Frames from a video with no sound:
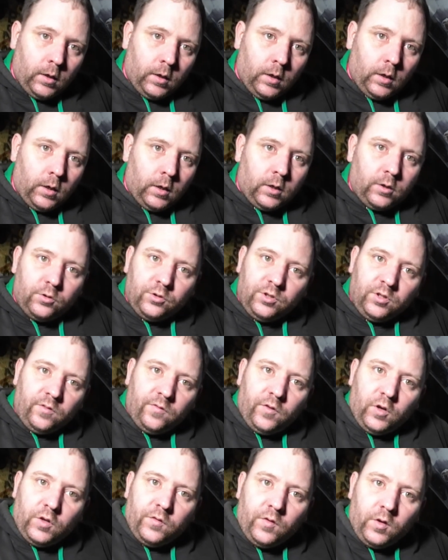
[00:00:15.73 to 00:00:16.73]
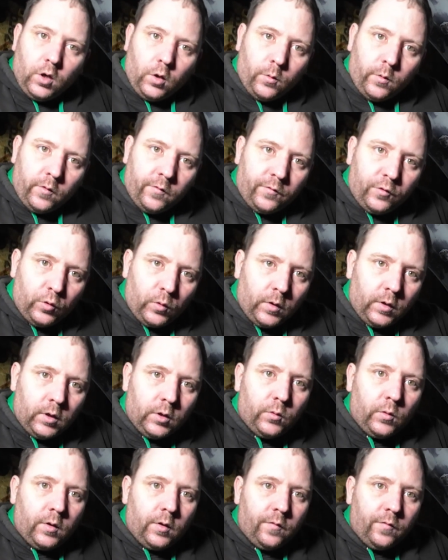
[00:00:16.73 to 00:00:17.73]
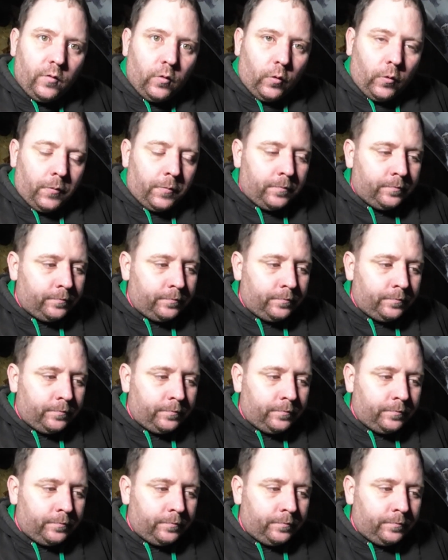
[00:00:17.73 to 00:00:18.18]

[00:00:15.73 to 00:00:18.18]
because it's the first video of 2024.